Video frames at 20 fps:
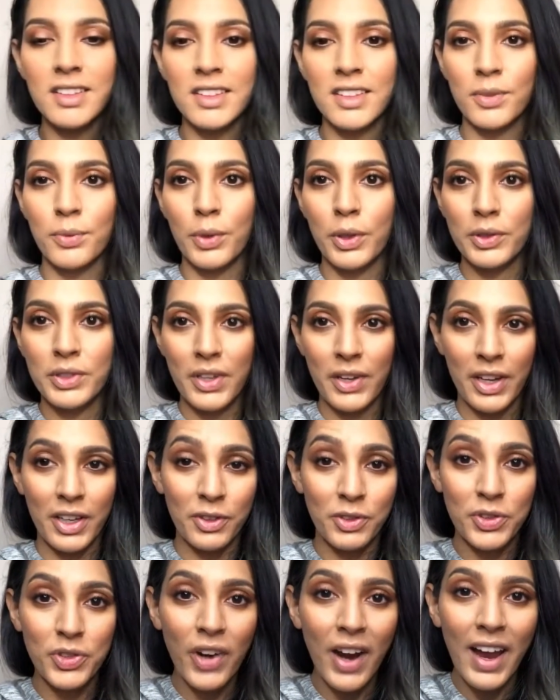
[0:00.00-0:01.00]
It's
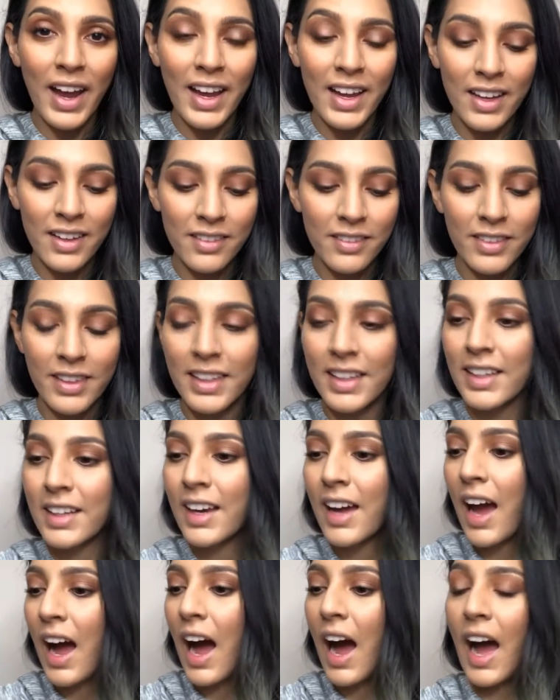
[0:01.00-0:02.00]
Rodeo Drive.
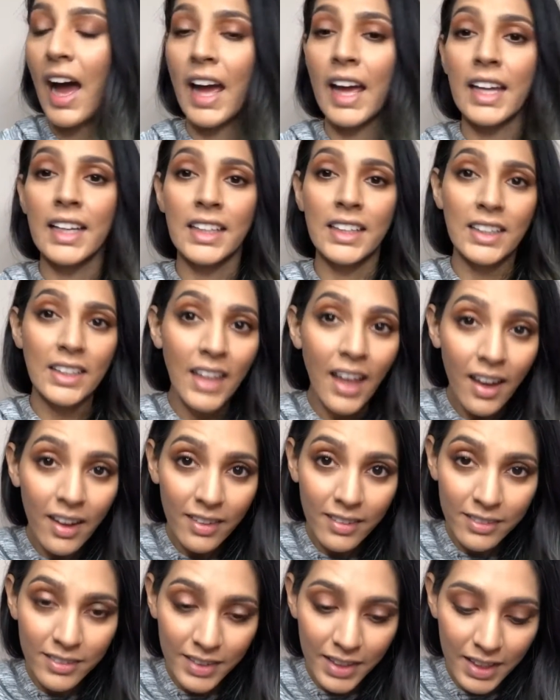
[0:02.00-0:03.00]
I
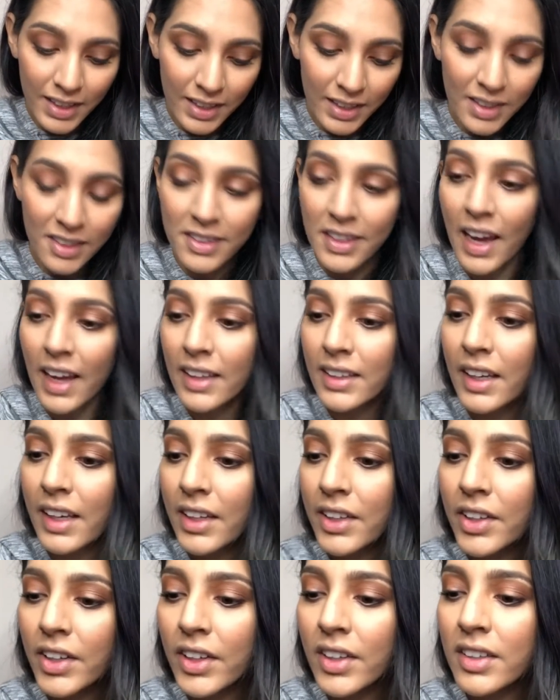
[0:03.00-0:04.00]
love this
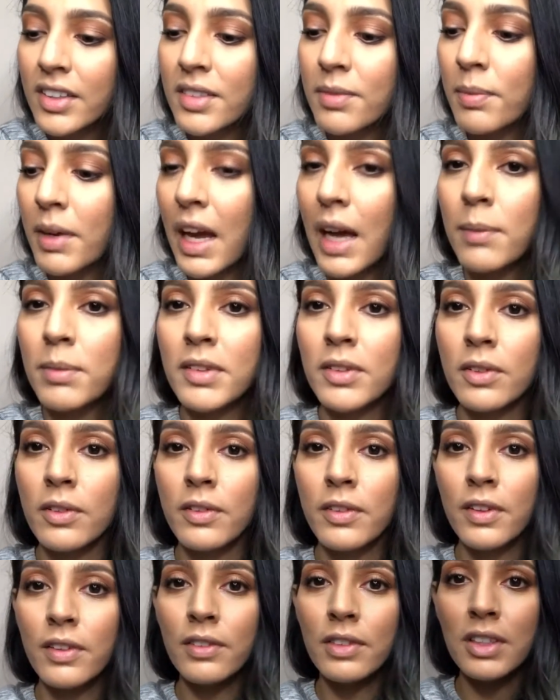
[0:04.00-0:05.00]
highlighter. It's my
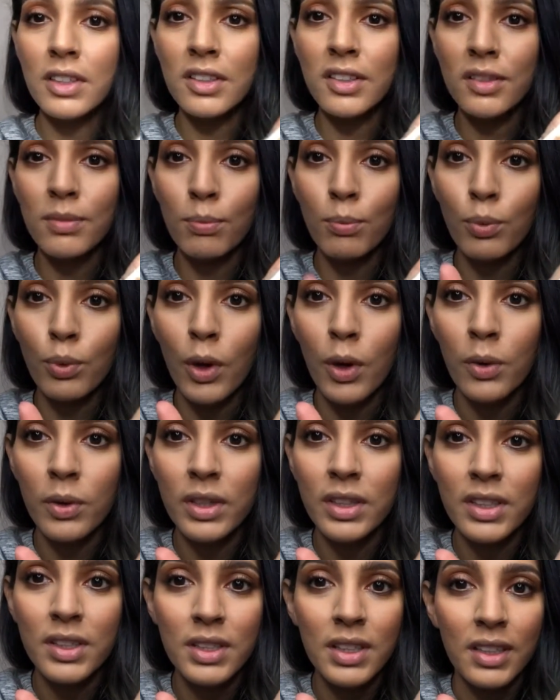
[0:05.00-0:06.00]
absolute favorite. It's
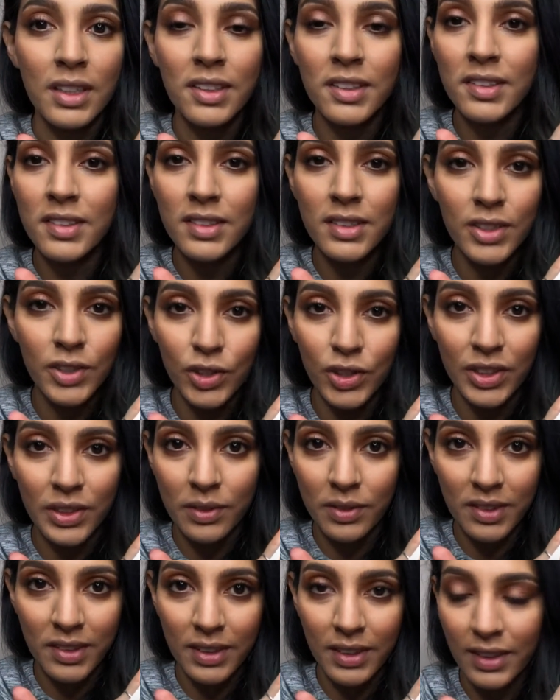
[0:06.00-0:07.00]
broken and I still
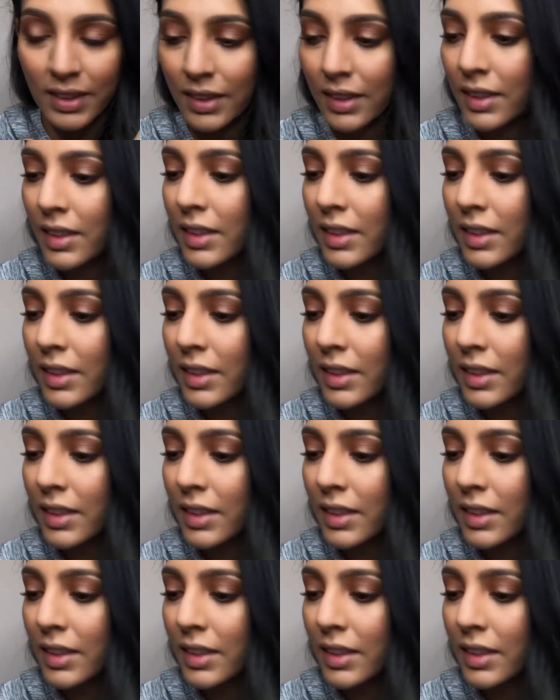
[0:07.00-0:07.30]
use it.